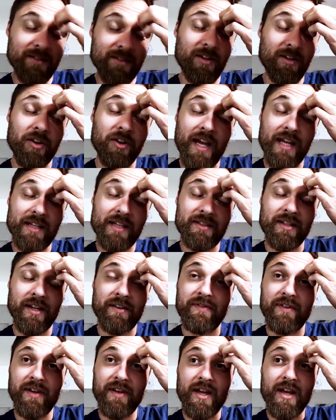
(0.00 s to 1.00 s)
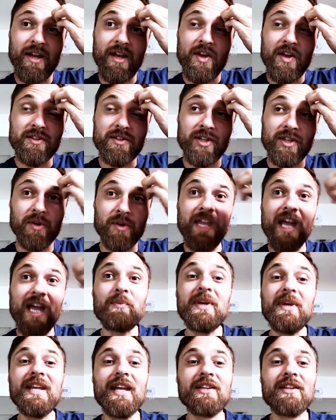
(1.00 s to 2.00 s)
and all that stuff. So then
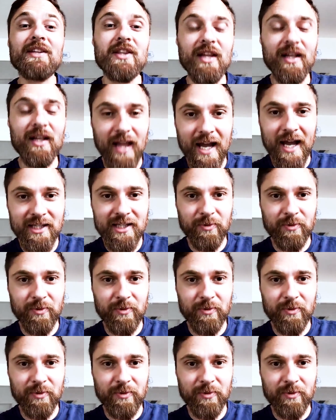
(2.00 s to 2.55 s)
we get to the glass